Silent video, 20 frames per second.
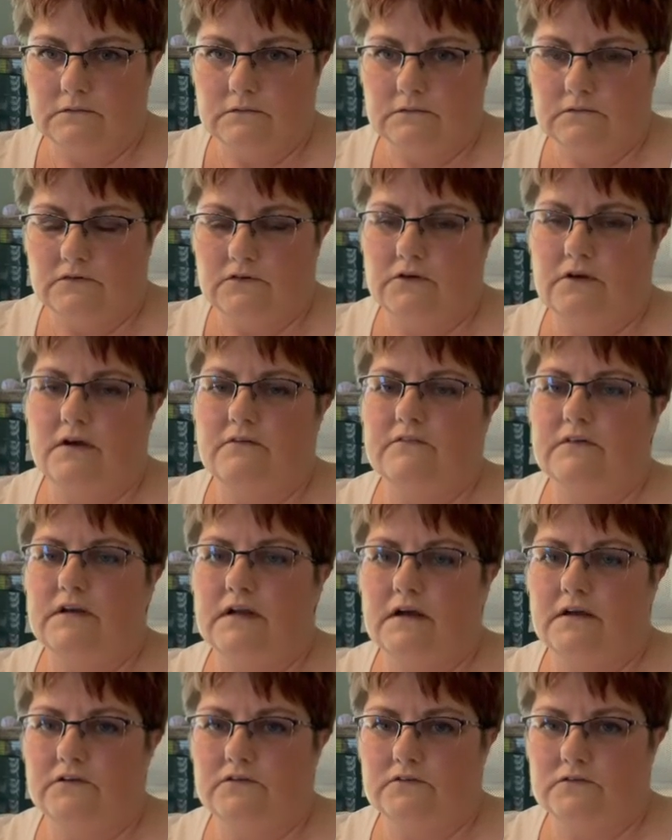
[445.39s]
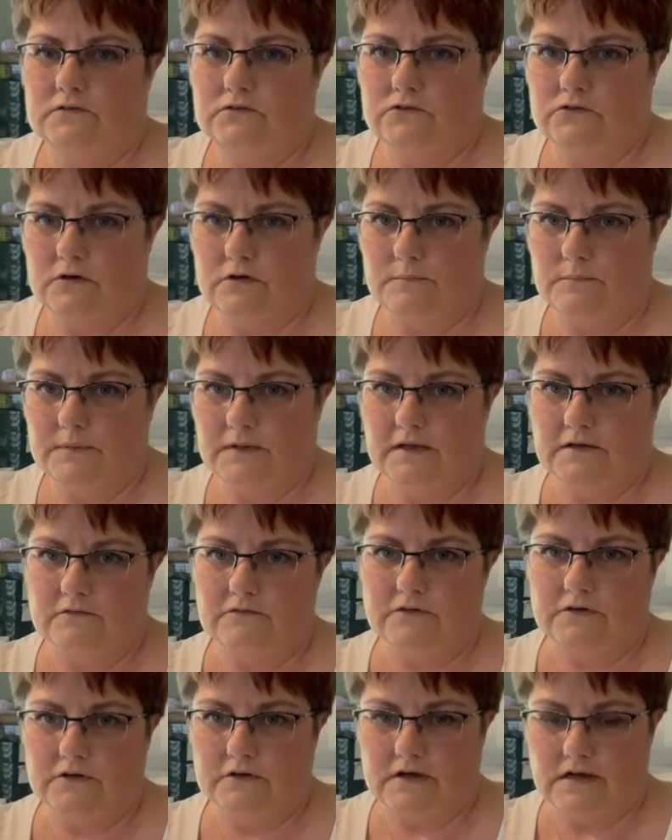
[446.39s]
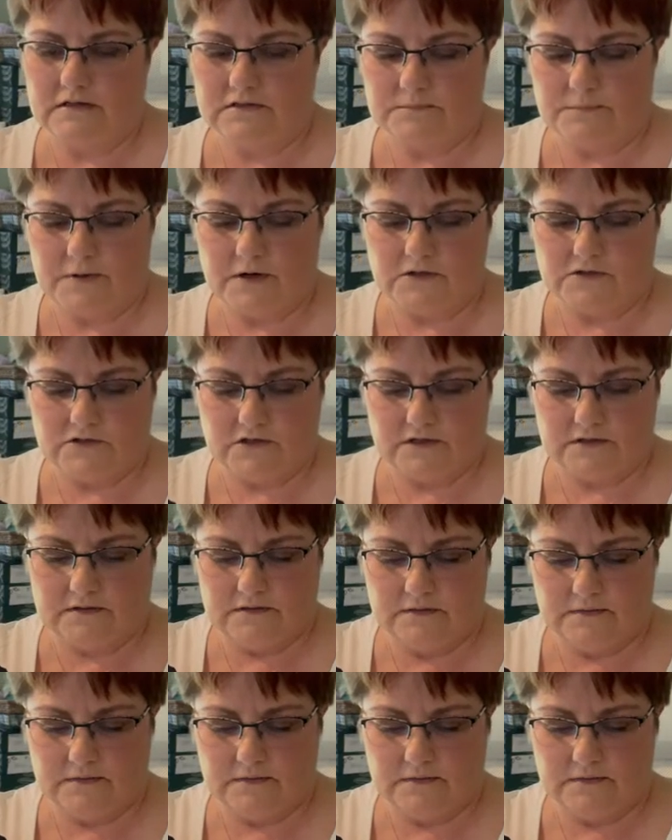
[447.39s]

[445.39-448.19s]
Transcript: so you have a nice new sharp blade for your next project.